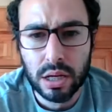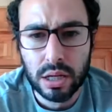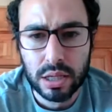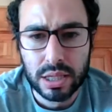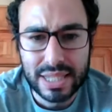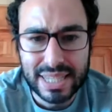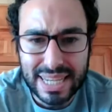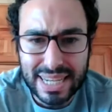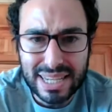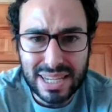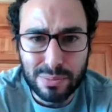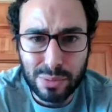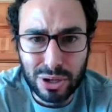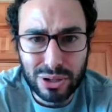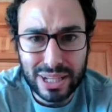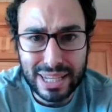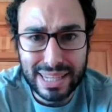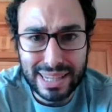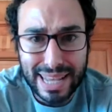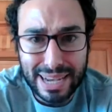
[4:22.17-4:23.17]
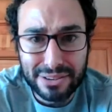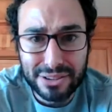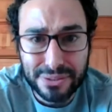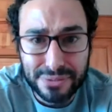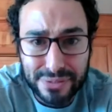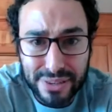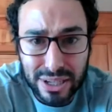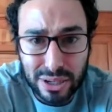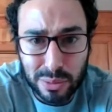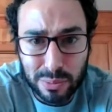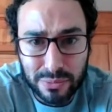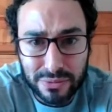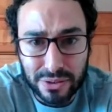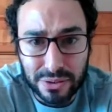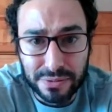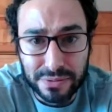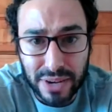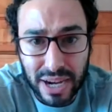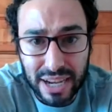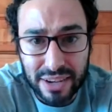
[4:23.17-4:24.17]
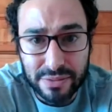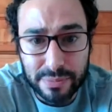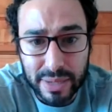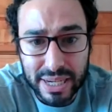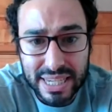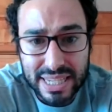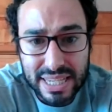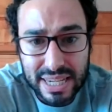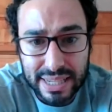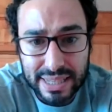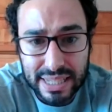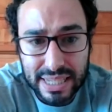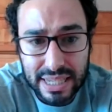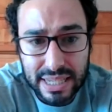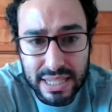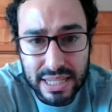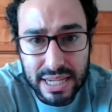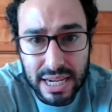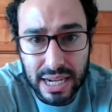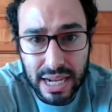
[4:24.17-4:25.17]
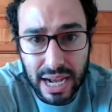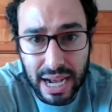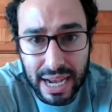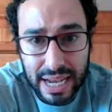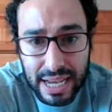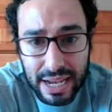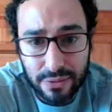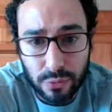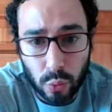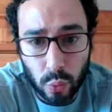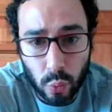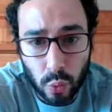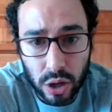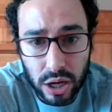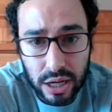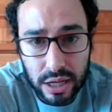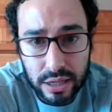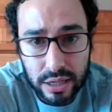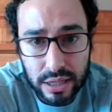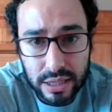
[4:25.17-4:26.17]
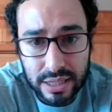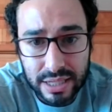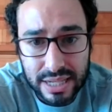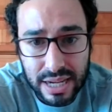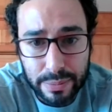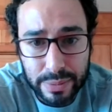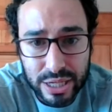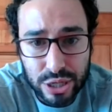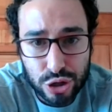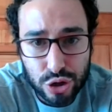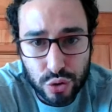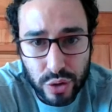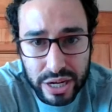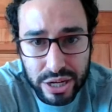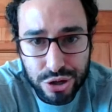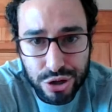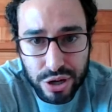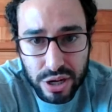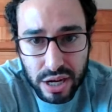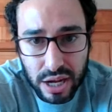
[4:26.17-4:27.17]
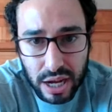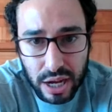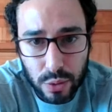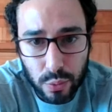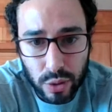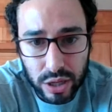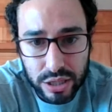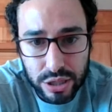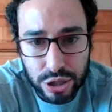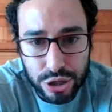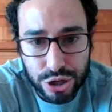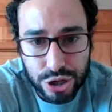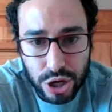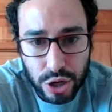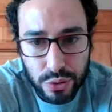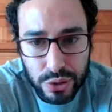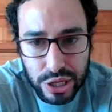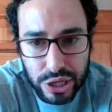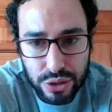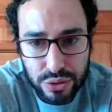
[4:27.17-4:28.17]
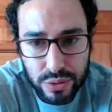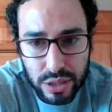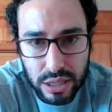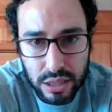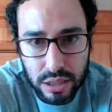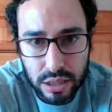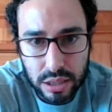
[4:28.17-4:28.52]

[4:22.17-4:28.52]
Since I'm only allowed to film for 5 minutes on these, I have one demonstration I want to show you.